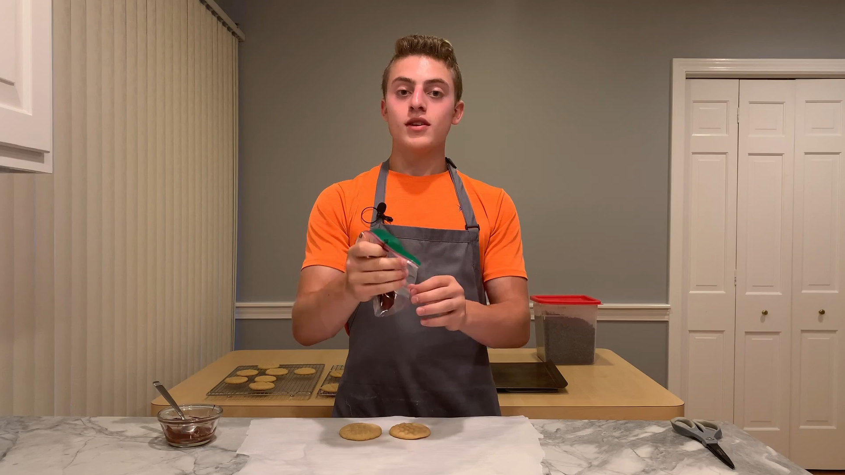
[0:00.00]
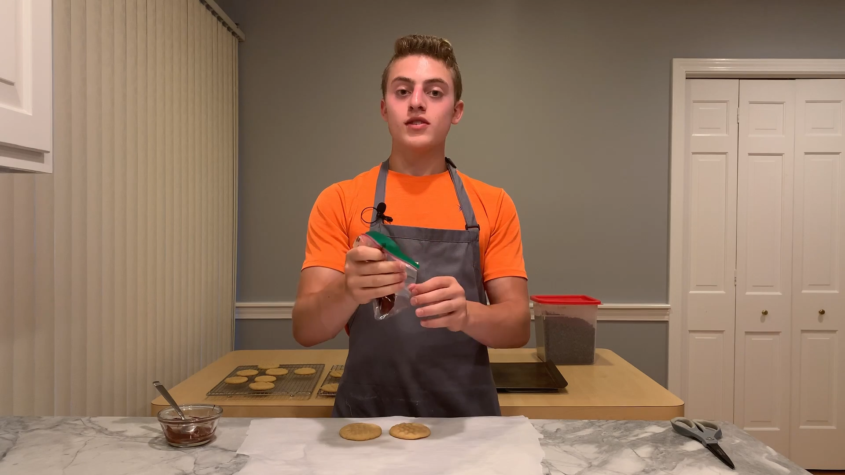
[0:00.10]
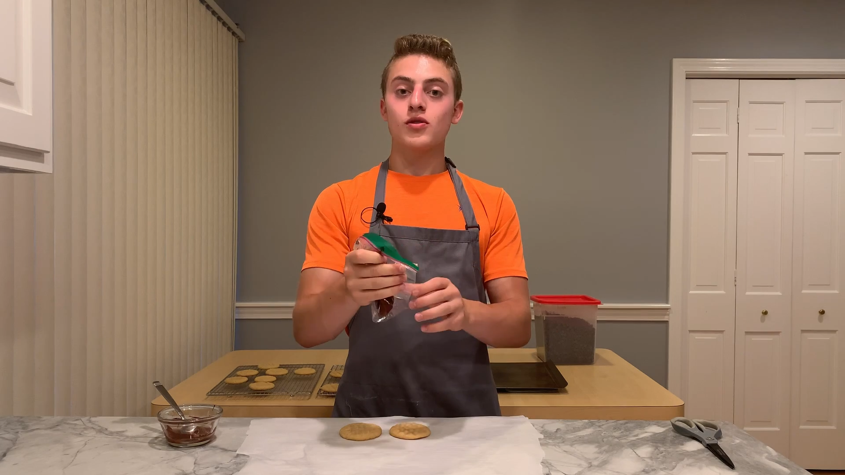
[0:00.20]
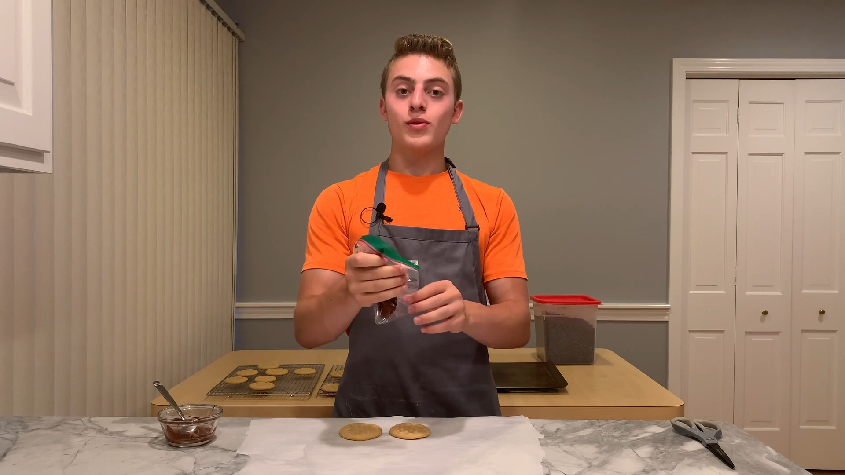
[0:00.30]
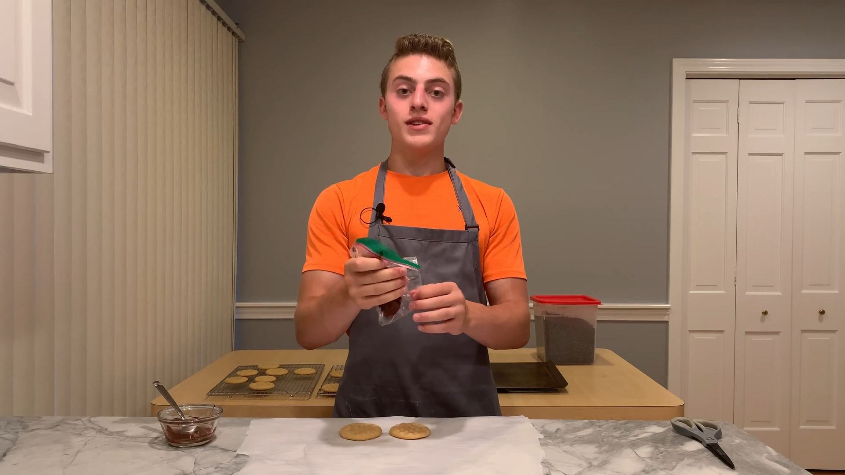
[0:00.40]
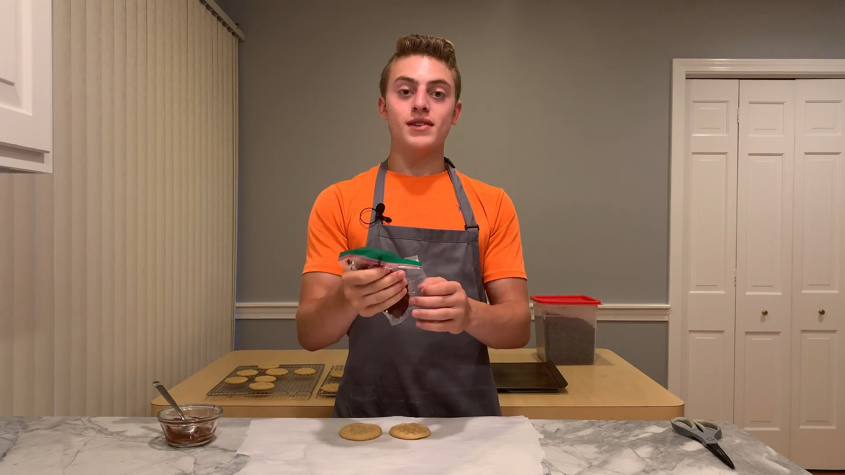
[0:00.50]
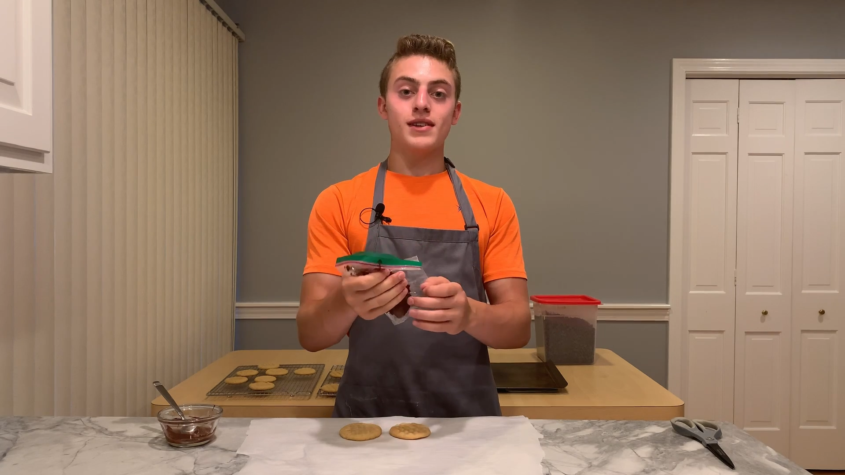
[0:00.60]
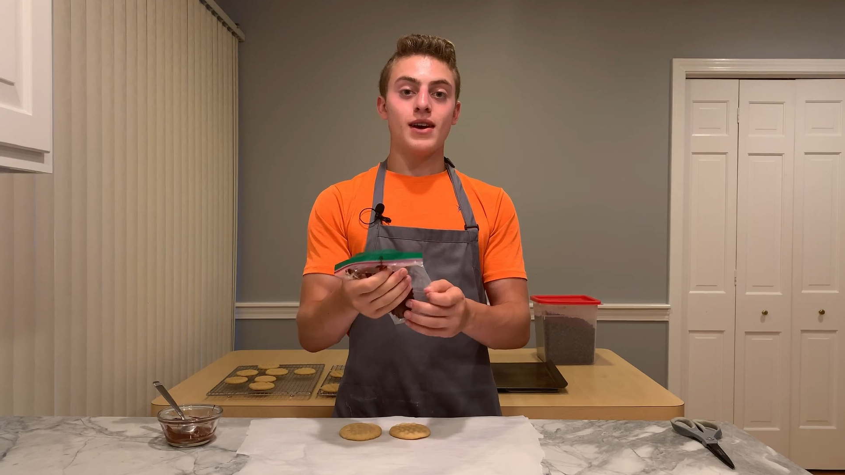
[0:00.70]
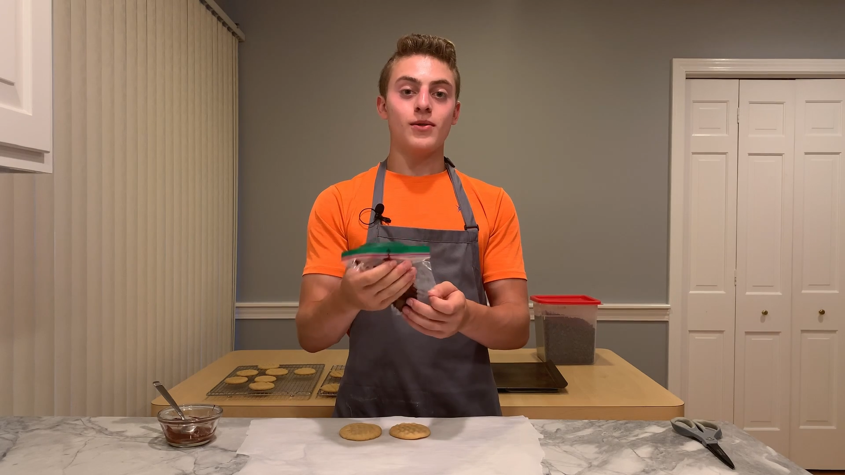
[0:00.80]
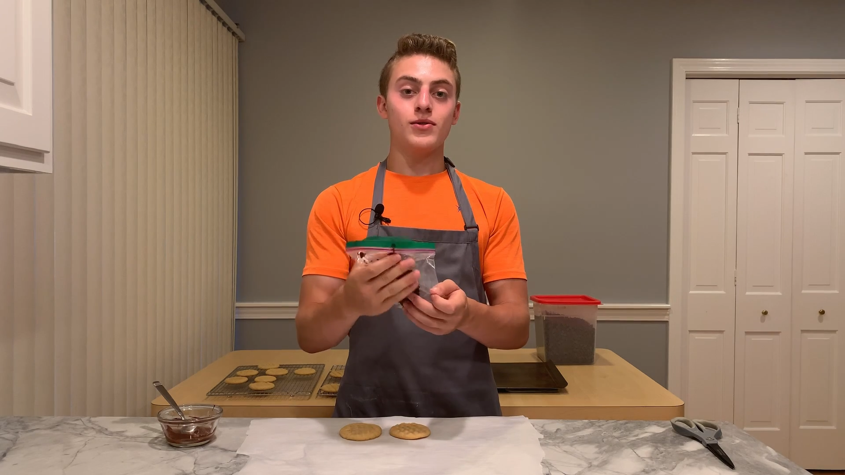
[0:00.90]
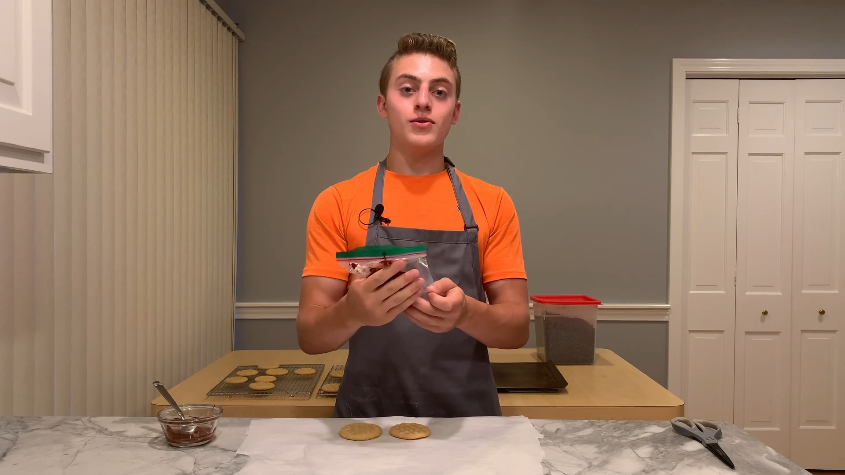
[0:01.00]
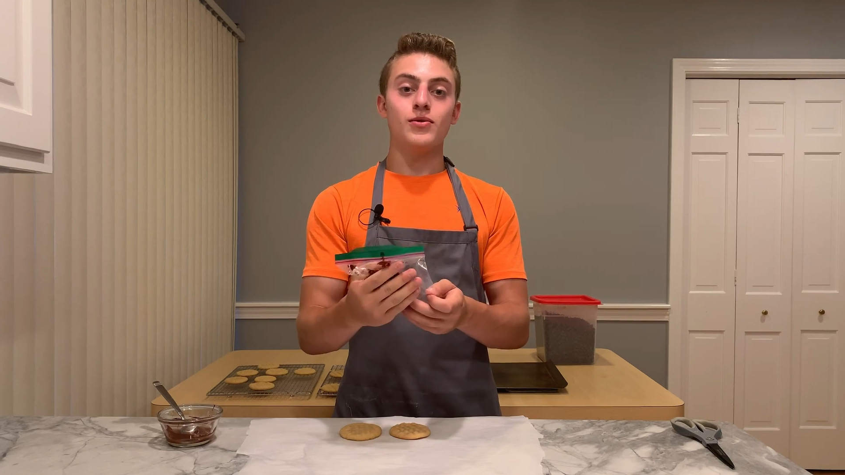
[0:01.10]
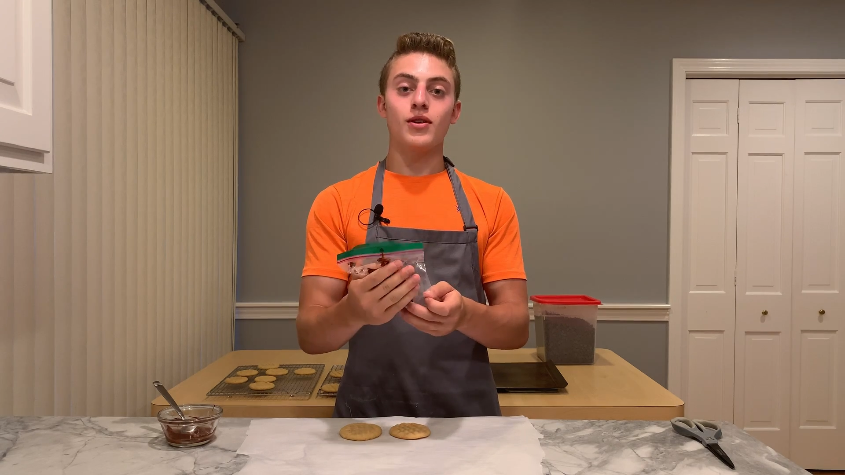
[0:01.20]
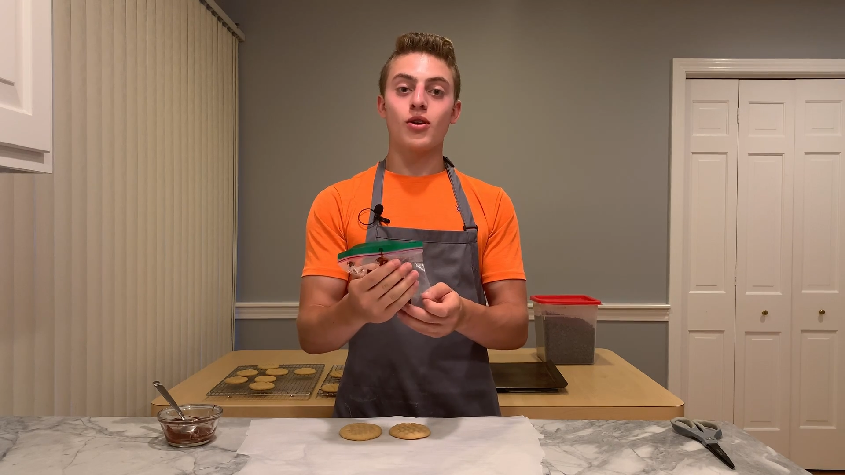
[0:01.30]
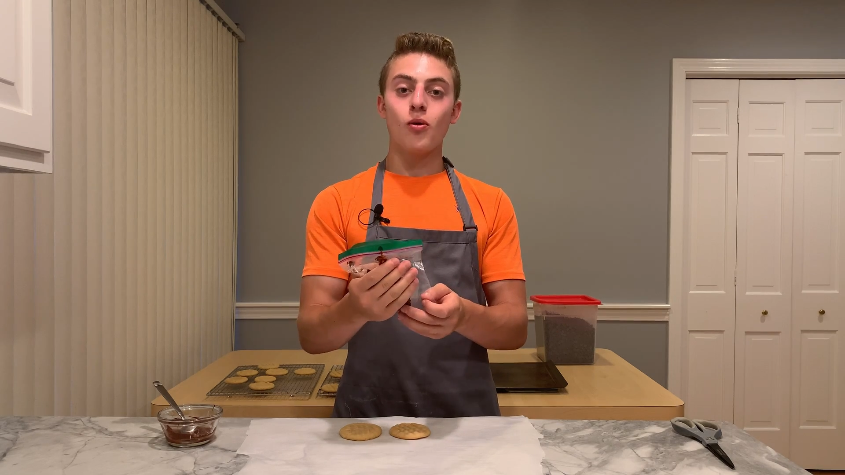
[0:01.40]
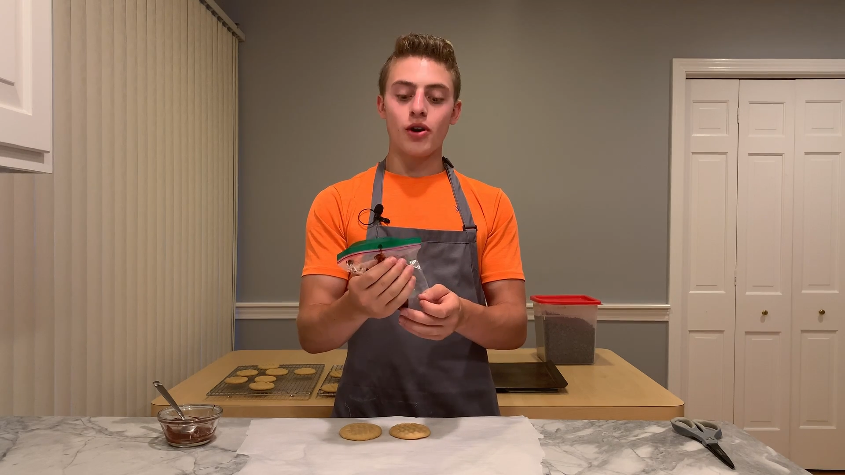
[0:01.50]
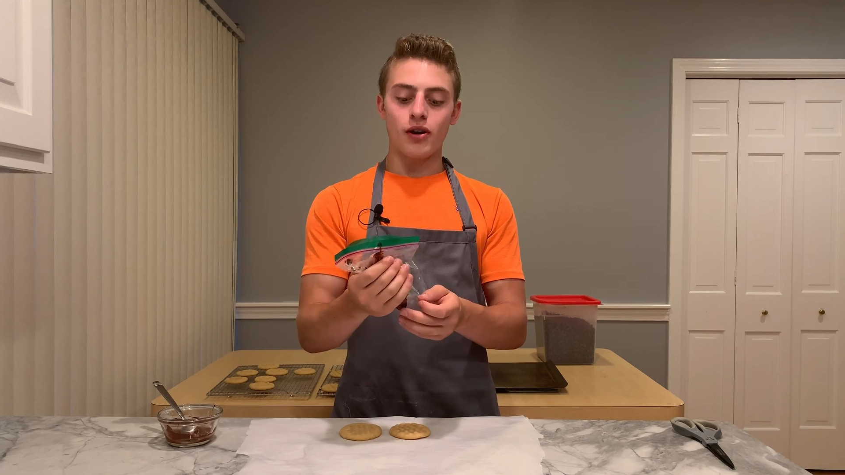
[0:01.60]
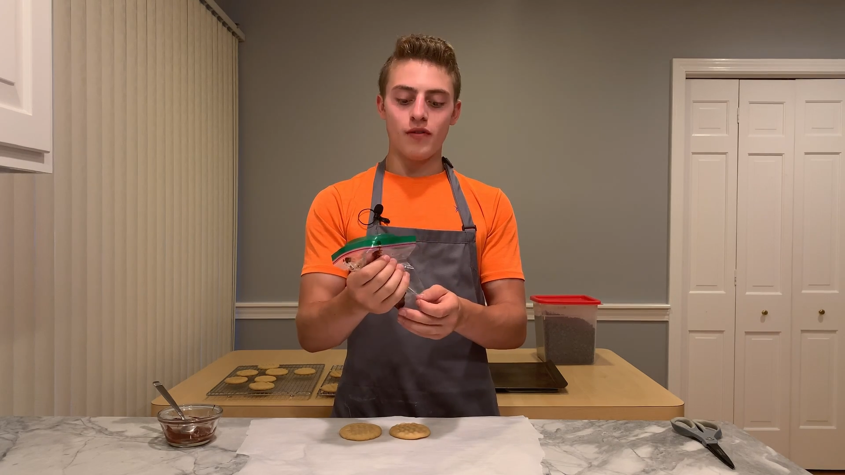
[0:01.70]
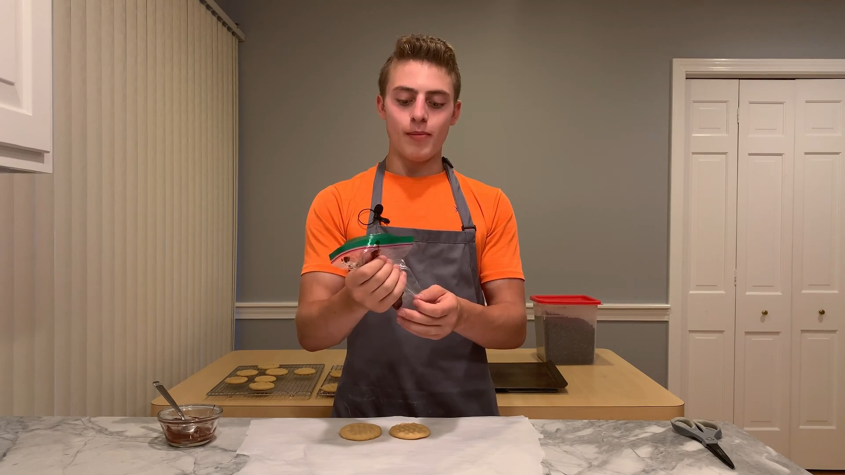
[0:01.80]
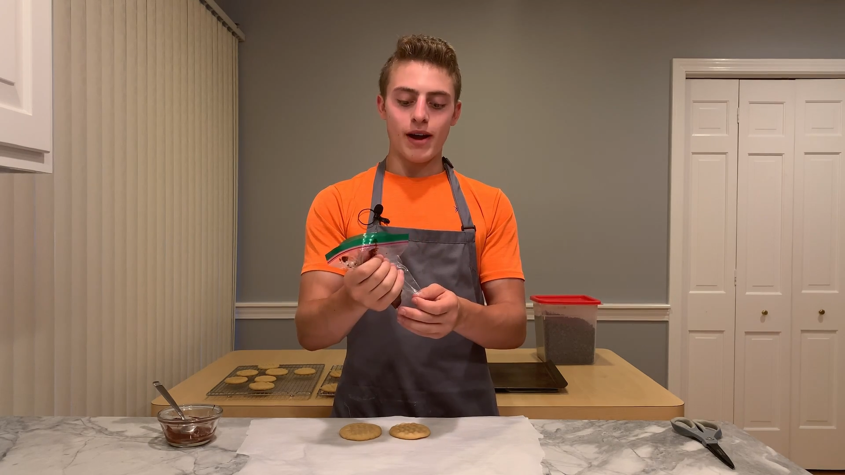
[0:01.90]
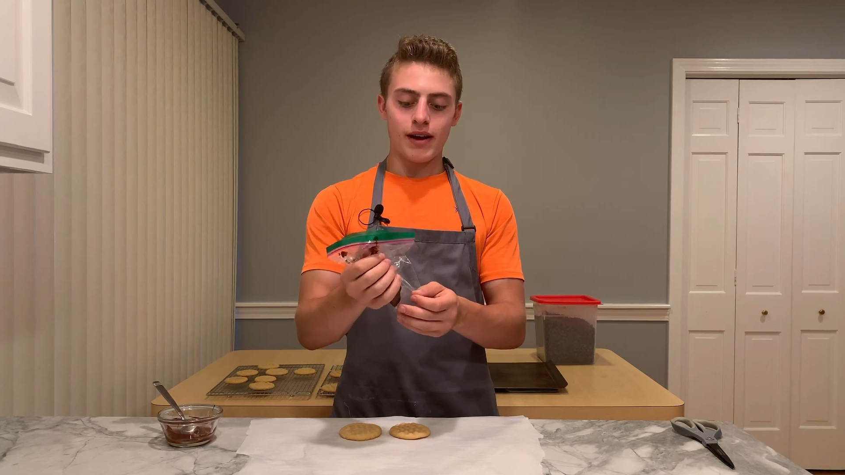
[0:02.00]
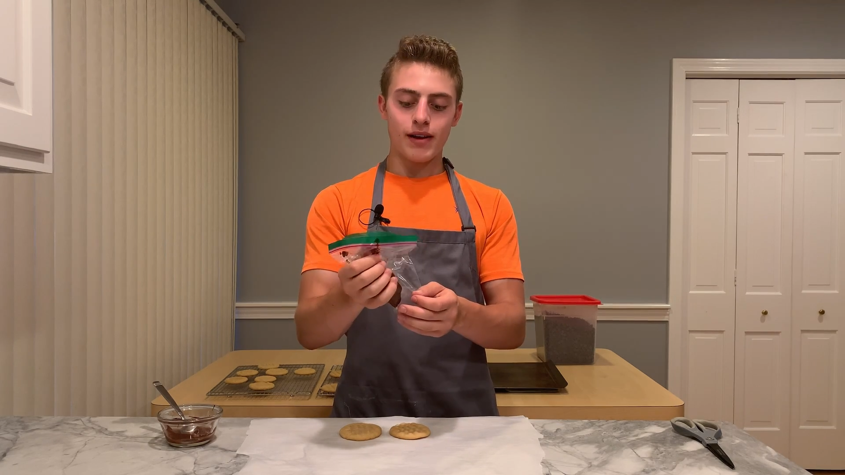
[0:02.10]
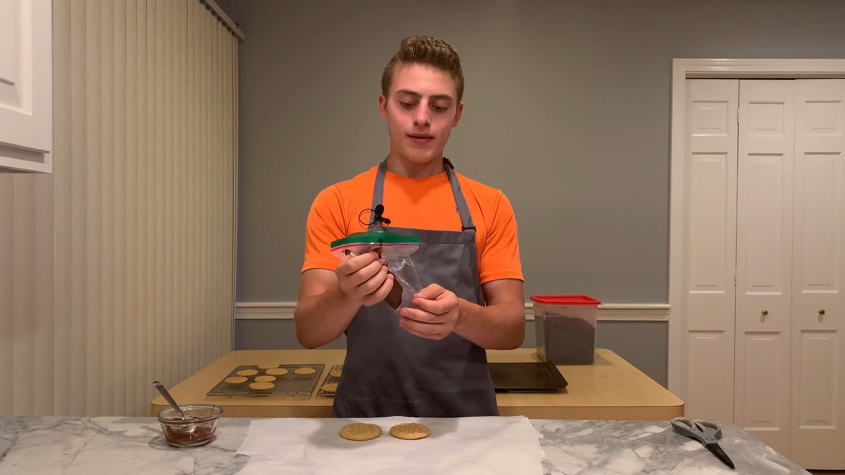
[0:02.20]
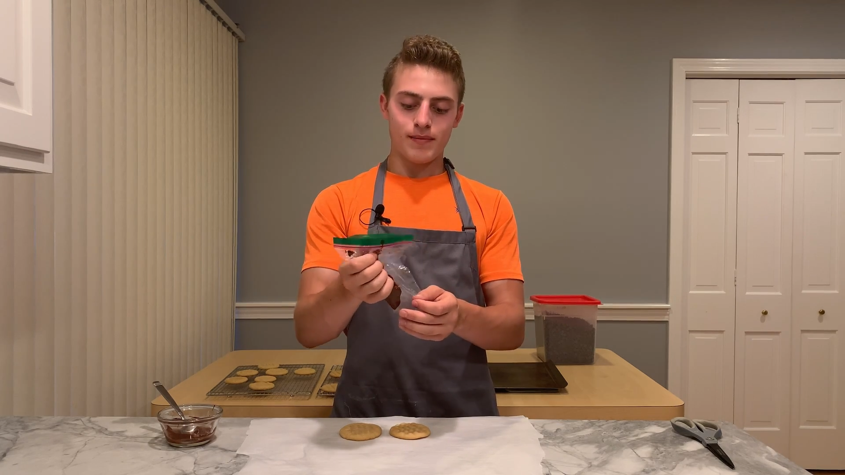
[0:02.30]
Squeeze it down to the corner of the bag,